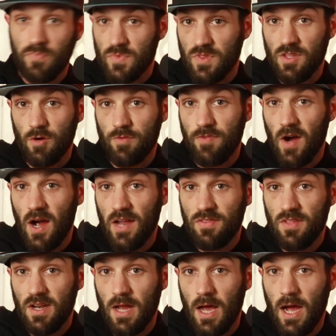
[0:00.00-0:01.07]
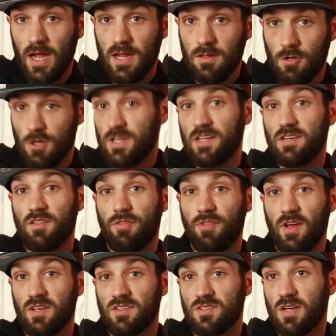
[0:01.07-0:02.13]
they'll find that I look into
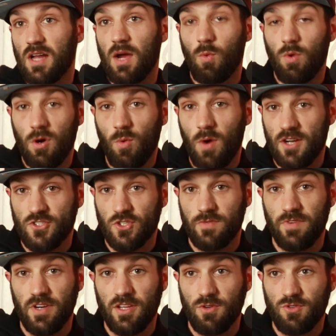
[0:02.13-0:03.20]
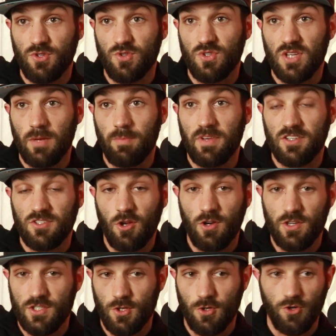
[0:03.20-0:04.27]
things and I will watch the videos you send me as long
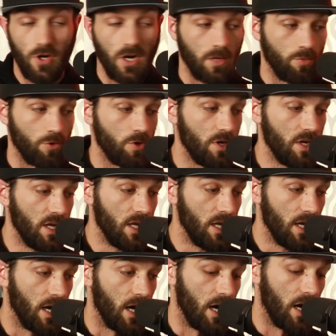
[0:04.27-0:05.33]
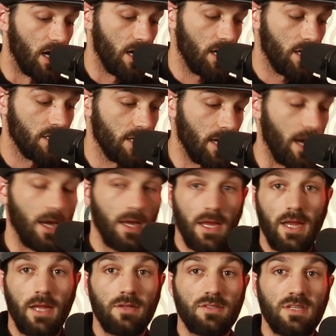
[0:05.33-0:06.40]
as they're credible. Uh, yeah,
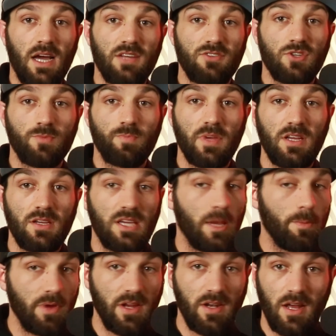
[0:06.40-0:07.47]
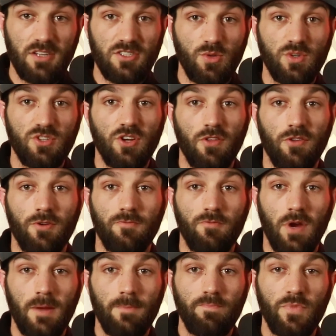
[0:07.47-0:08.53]
and guys, just be keep being nice to each other,
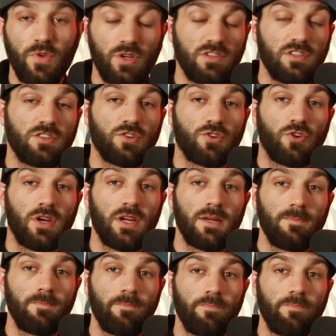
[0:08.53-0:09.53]
right? You can disagree.